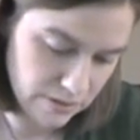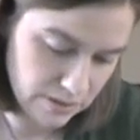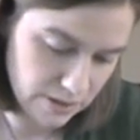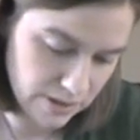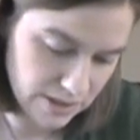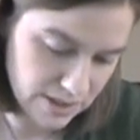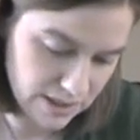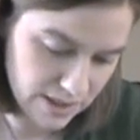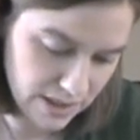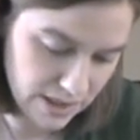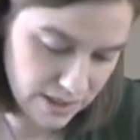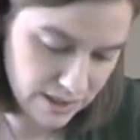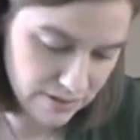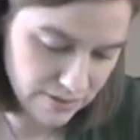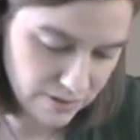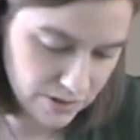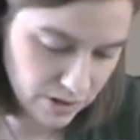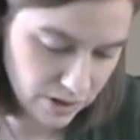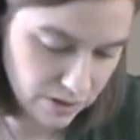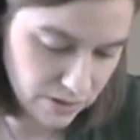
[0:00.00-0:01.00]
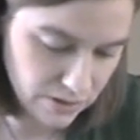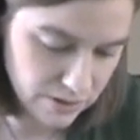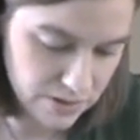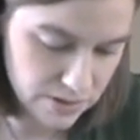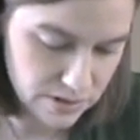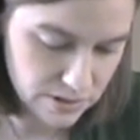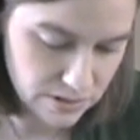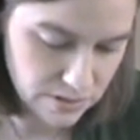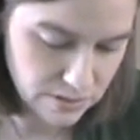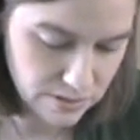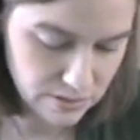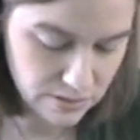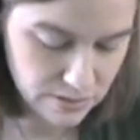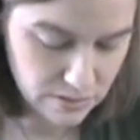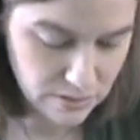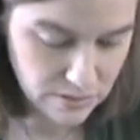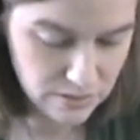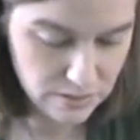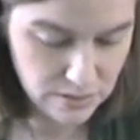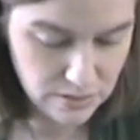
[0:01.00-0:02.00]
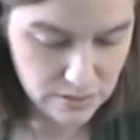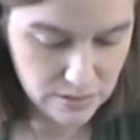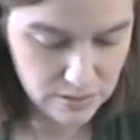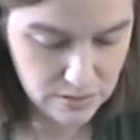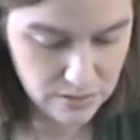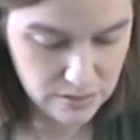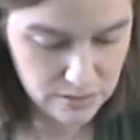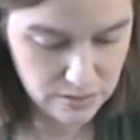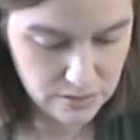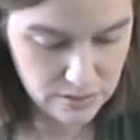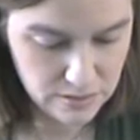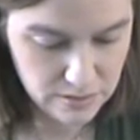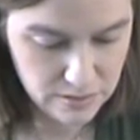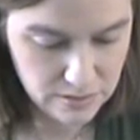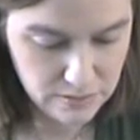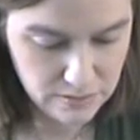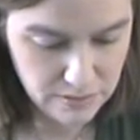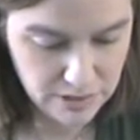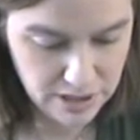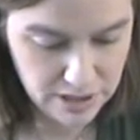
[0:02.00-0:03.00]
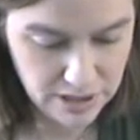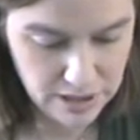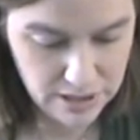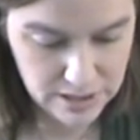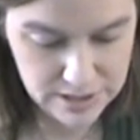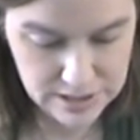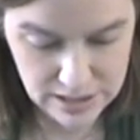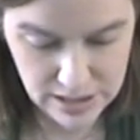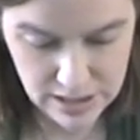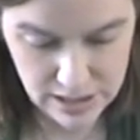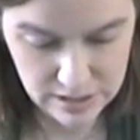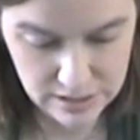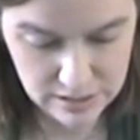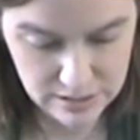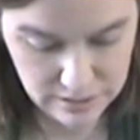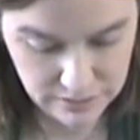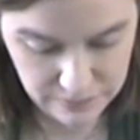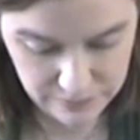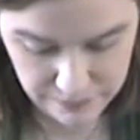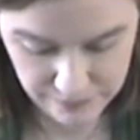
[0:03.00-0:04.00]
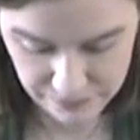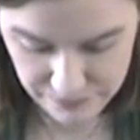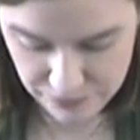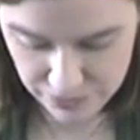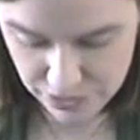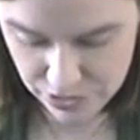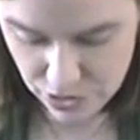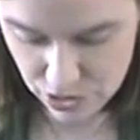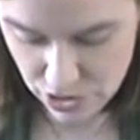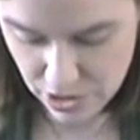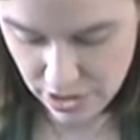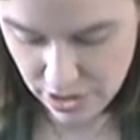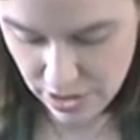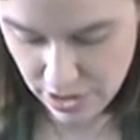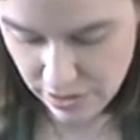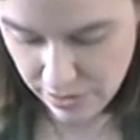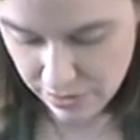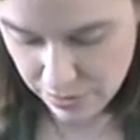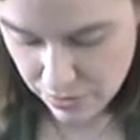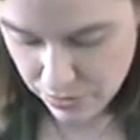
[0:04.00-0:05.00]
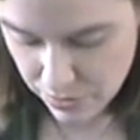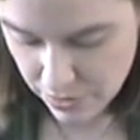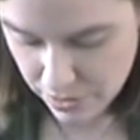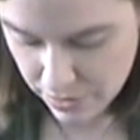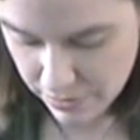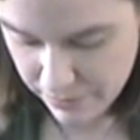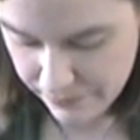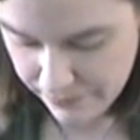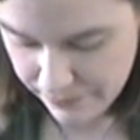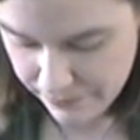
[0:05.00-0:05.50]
It's kind of close, but not exact. Let's try the other corner.